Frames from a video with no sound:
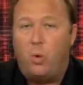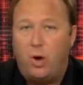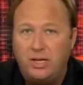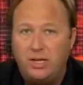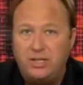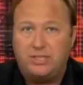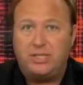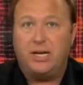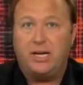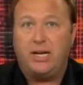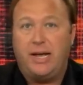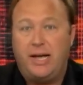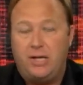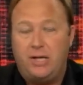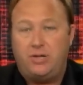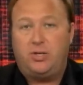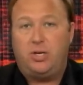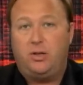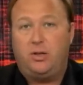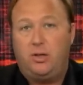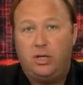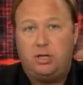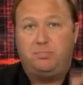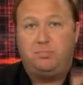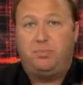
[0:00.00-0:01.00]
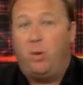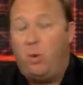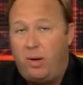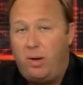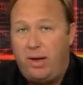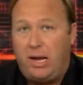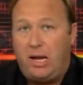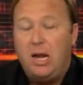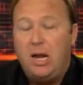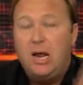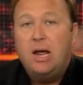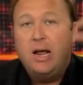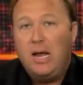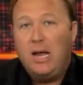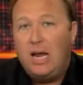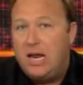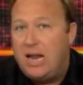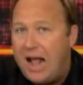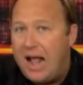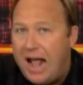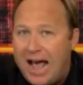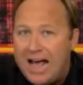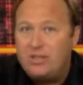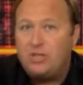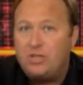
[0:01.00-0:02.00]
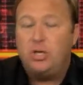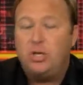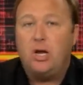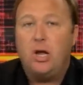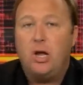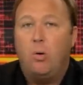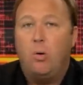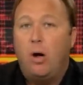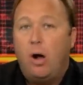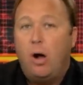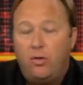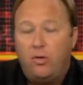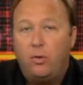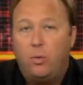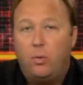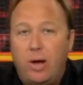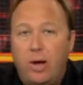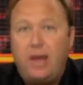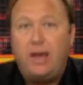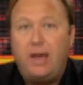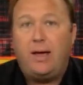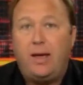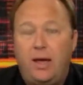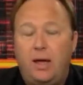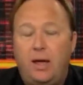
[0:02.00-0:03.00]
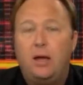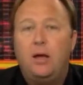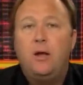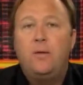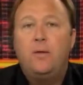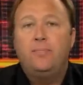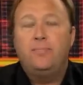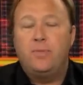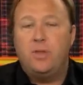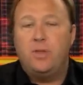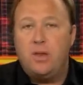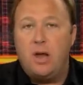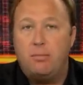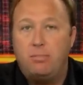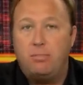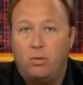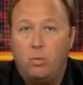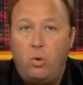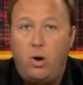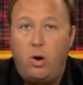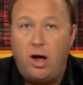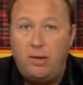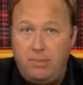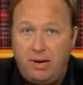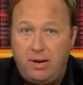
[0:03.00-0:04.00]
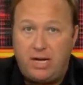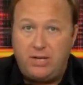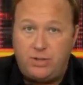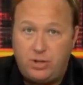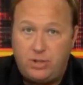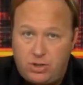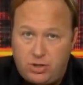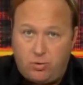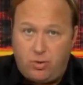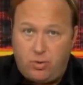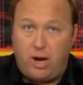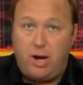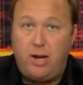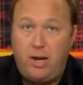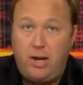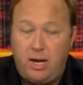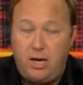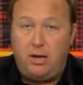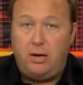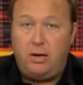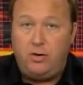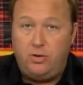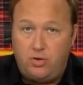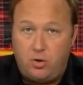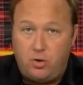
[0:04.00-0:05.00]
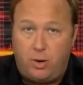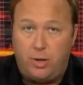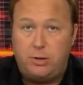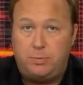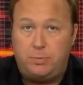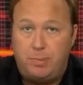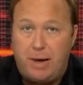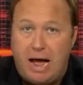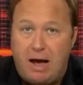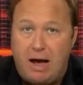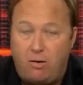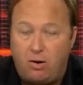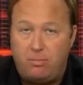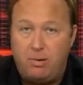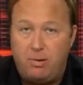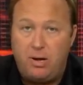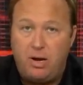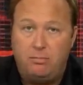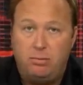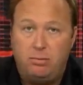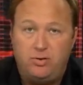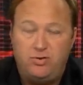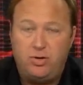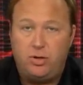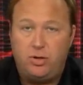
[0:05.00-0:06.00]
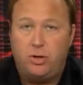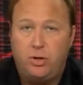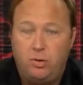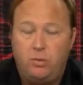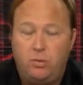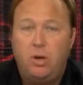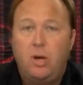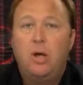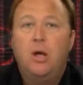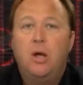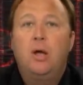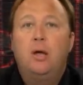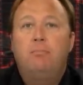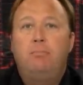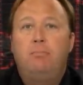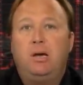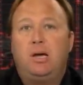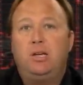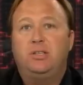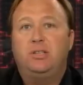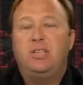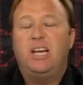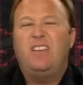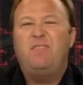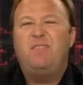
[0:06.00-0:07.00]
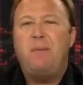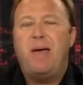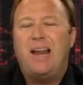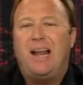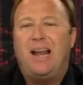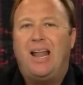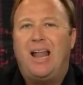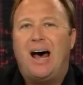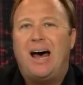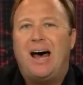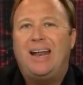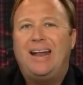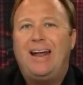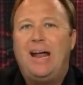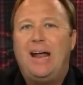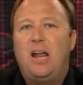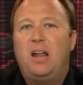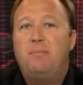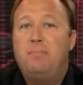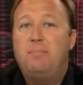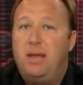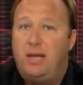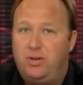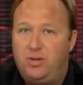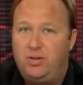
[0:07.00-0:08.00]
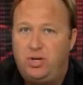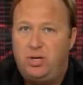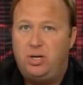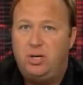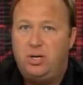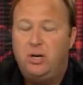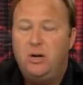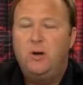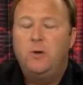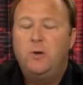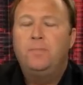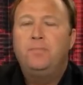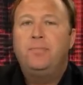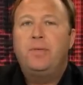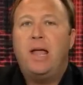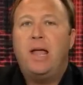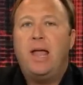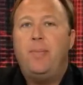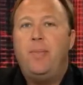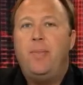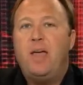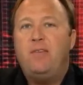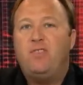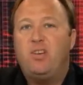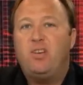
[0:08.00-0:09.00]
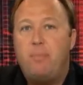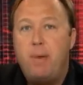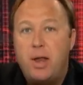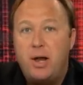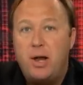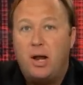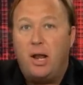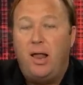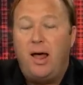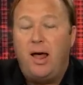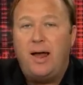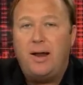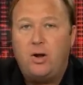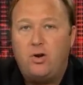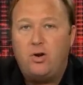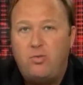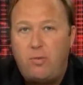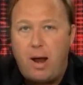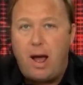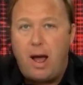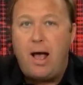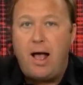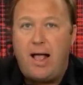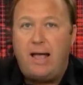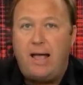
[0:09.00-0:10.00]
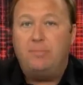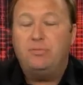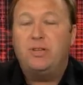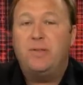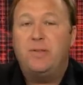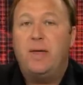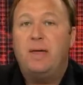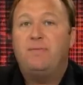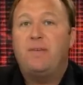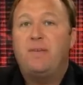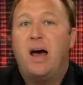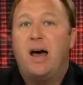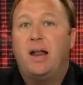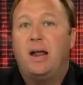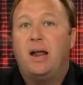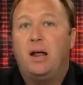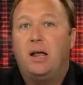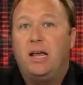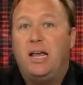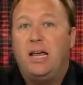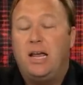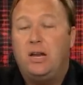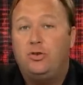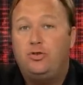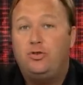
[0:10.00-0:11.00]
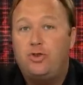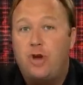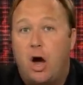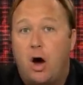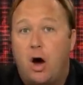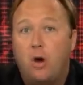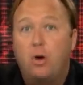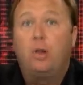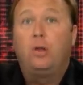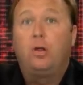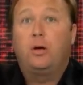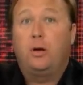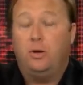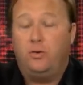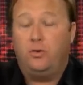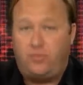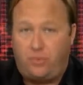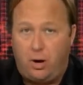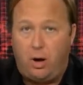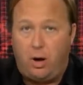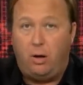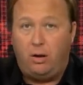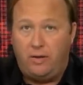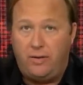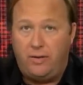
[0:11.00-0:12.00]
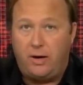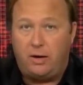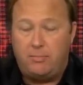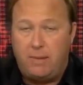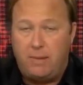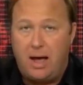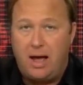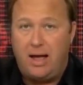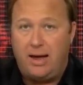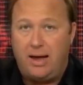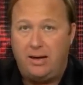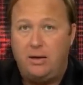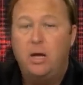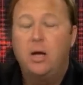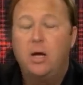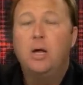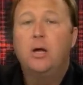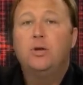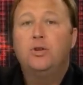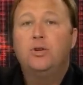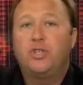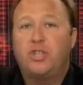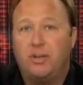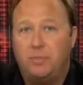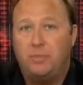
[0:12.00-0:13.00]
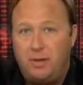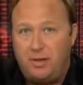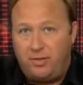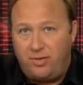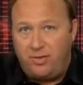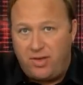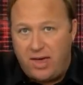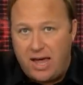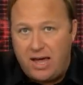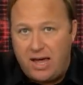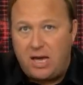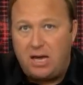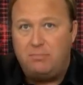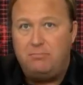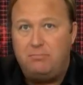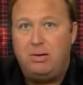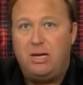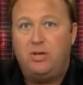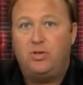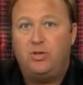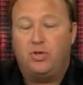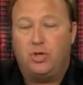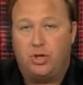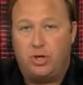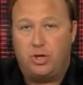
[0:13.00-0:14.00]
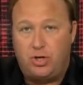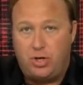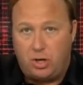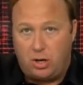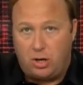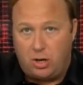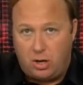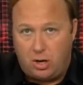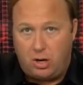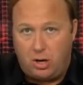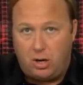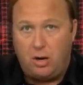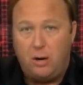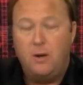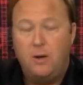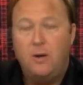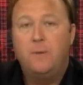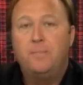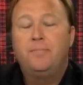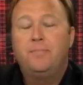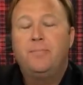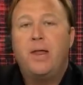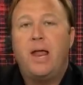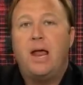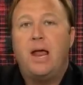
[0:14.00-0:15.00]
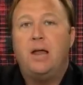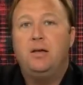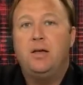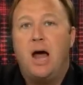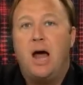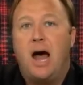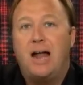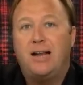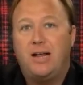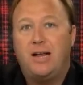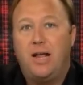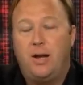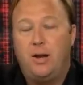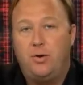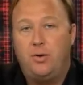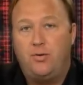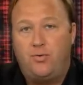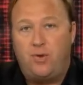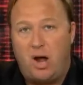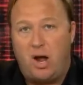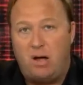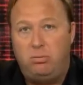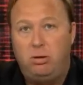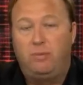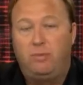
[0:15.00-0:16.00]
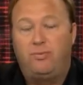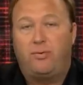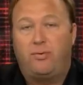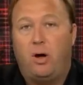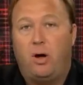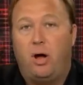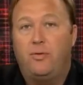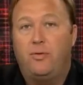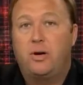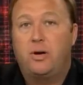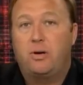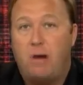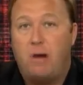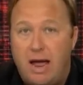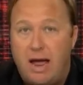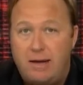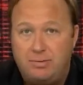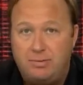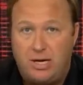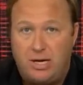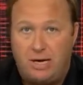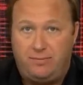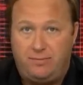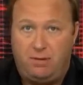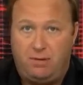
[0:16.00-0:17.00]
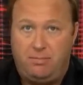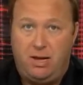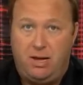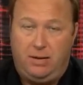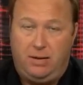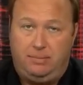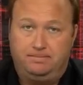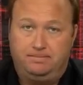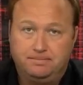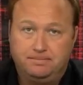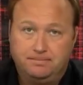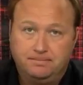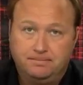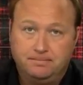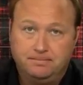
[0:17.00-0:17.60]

Once it gets to this point, it has to go all the way. Number one, because it's greedy and enjoys power. But number two, because they've made a lot of enemies and they've committed a lot of crimes and they've got to get total control in their mind so that they can be secure and not get in trouble for all the crimes they've committed.